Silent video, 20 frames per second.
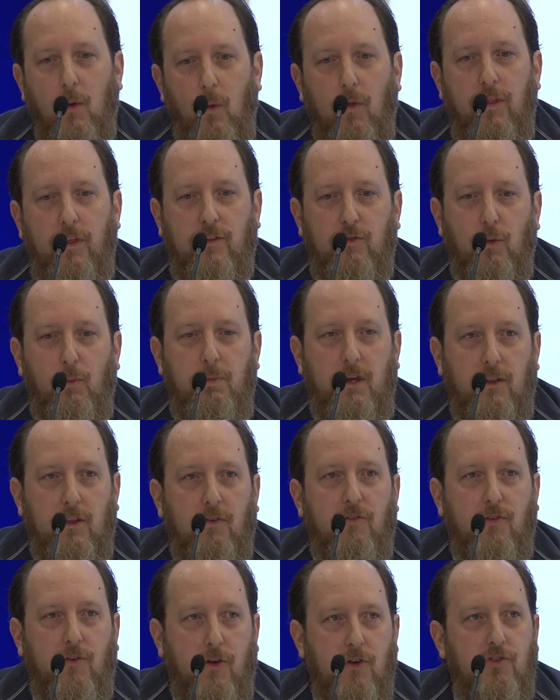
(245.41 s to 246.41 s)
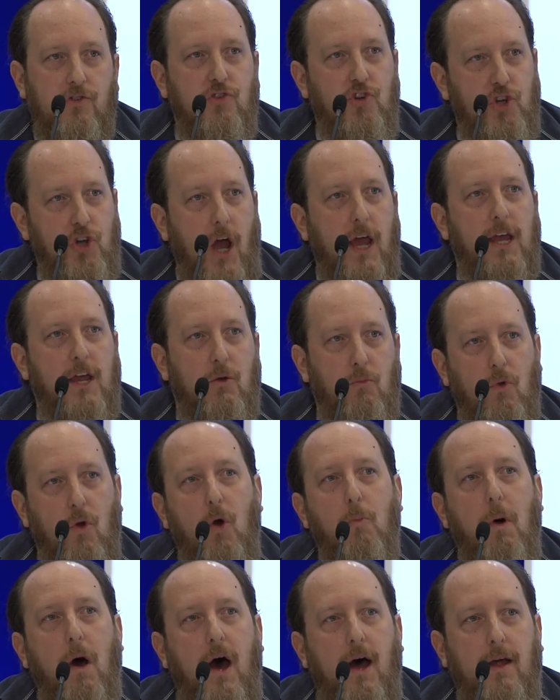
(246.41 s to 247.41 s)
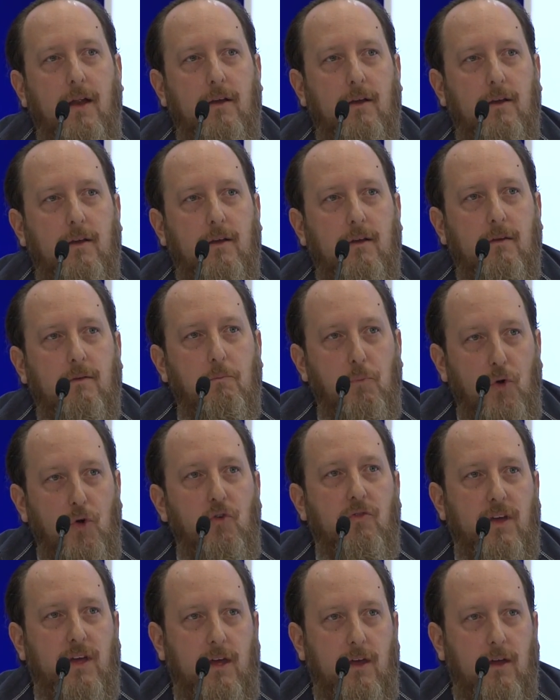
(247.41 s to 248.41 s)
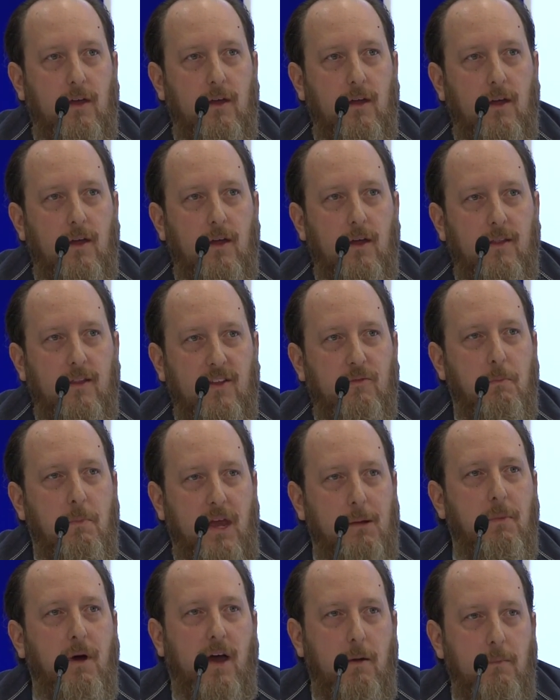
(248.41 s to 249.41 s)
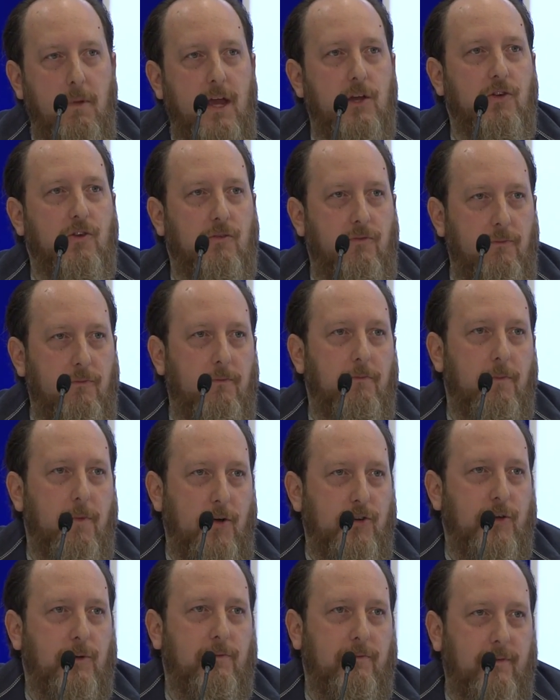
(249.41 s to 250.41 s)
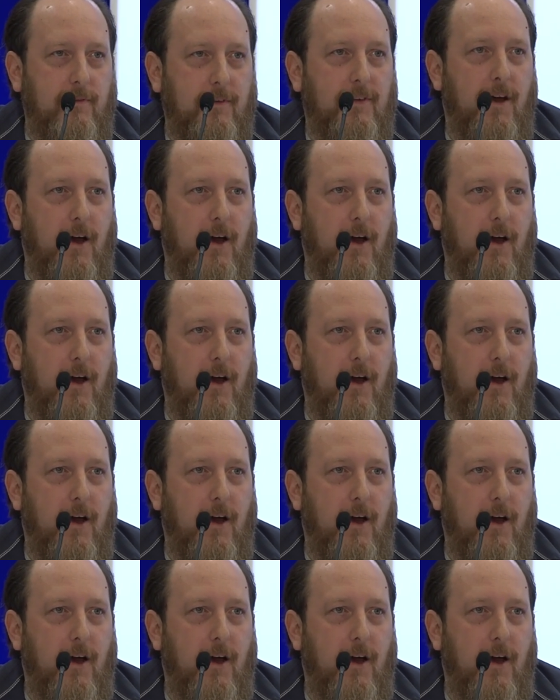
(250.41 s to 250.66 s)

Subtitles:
well, this will be the first giant robot movie that's made by a major motion